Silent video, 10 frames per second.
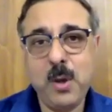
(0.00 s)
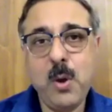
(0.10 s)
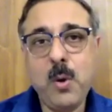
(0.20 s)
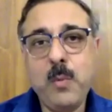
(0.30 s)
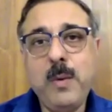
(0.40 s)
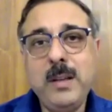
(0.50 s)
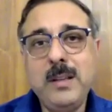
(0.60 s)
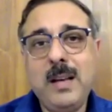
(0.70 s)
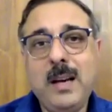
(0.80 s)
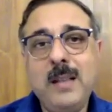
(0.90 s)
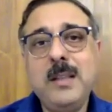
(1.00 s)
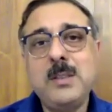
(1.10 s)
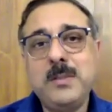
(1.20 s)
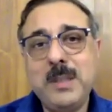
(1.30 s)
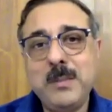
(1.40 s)
When
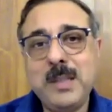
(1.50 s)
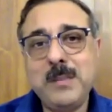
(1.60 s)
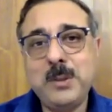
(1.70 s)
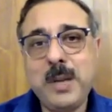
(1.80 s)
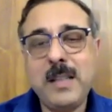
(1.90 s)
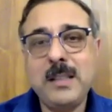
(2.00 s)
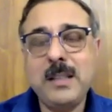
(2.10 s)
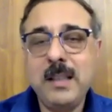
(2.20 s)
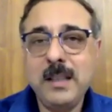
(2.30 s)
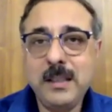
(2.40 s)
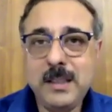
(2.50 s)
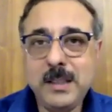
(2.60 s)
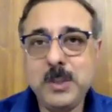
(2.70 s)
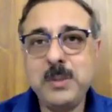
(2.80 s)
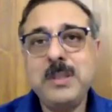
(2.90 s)
hundreds of them come together, they
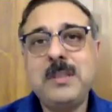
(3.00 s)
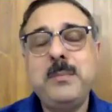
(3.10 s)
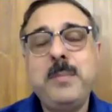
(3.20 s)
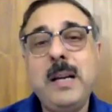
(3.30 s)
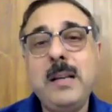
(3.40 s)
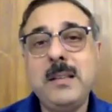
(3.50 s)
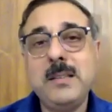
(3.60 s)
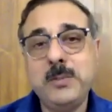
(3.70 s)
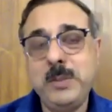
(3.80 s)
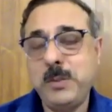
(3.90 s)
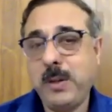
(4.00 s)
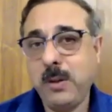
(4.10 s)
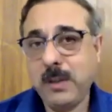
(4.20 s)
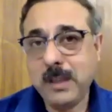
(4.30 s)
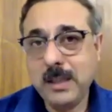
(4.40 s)
show certain patterns which could
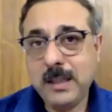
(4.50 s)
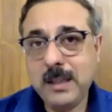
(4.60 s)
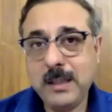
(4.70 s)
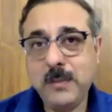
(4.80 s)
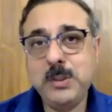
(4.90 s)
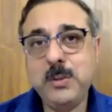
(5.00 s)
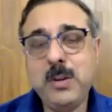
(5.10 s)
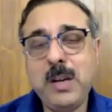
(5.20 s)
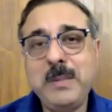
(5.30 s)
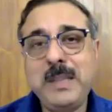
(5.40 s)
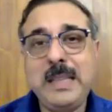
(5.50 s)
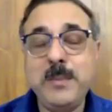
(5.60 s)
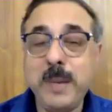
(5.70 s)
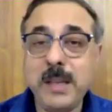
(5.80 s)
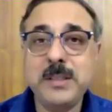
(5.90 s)
not have been
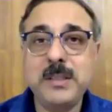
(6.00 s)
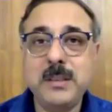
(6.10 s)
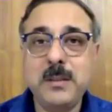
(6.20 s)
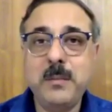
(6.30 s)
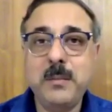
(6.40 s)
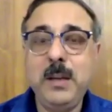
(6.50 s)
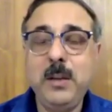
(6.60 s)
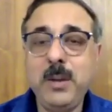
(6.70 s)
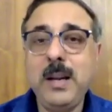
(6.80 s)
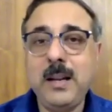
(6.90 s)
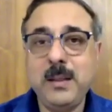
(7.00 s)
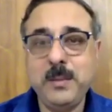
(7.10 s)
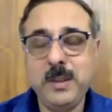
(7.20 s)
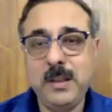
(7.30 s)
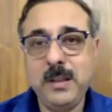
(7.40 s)
imagined by looking at the
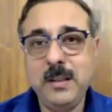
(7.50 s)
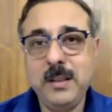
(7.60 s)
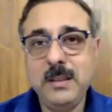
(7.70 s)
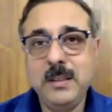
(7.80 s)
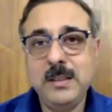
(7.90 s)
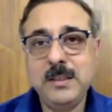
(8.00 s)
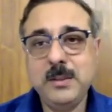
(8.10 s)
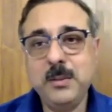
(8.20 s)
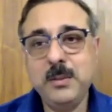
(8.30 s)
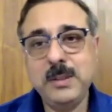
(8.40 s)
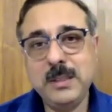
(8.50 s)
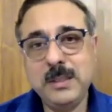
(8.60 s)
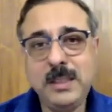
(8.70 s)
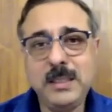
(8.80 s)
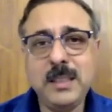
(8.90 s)
bird. So
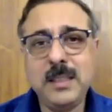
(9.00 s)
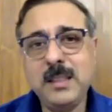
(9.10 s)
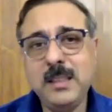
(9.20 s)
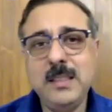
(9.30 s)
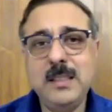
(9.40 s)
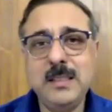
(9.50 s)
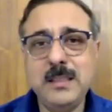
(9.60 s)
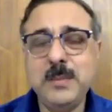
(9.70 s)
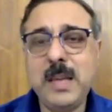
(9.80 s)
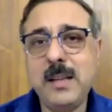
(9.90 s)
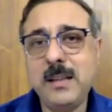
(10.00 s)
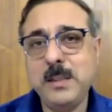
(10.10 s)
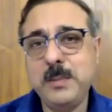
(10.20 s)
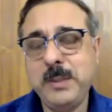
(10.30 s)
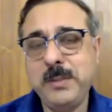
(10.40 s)
these are the
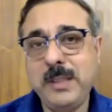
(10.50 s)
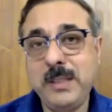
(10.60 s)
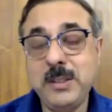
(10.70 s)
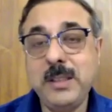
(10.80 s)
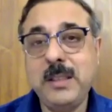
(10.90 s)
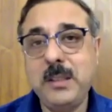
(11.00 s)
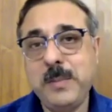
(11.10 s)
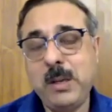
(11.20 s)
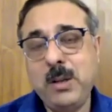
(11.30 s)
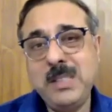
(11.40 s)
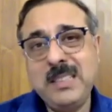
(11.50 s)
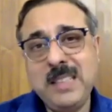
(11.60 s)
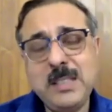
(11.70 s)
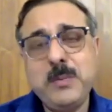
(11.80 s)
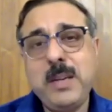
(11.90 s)
dissimilarities between engineering and biology, and
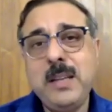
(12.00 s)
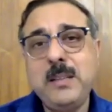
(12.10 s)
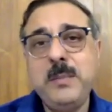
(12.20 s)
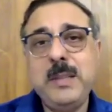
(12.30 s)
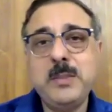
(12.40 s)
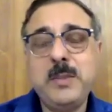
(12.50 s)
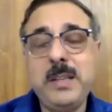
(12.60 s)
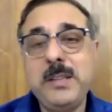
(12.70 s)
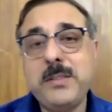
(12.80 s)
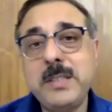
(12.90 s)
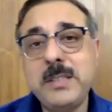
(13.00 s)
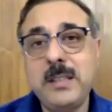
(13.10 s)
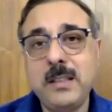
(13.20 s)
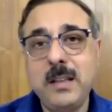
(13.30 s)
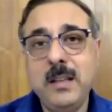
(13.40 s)
that's why it makes very
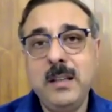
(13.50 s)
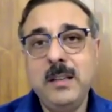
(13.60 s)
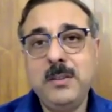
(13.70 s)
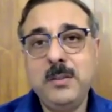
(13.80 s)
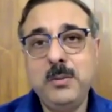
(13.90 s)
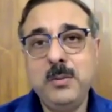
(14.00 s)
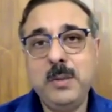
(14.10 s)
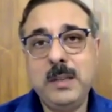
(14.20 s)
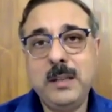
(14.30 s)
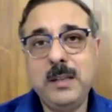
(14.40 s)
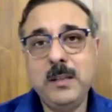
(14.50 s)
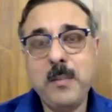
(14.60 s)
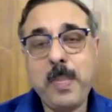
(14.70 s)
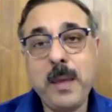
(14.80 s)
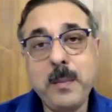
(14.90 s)
interesting
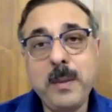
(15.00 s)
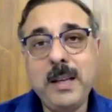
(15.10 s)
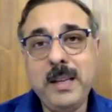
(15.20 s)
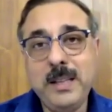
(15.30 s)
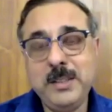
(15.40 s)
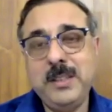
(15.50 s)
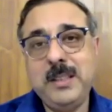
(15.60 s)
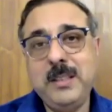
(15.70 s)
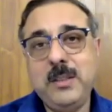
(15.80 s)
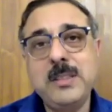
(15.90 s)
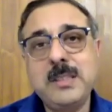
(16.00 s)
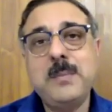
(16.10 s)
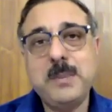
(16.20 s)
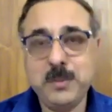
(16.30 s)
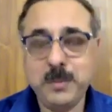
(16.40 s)
to apply engineering
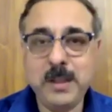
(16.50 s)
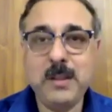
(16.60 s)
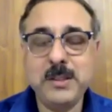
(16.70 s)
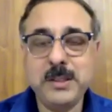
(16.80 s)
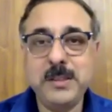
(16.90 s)
concepts to biology.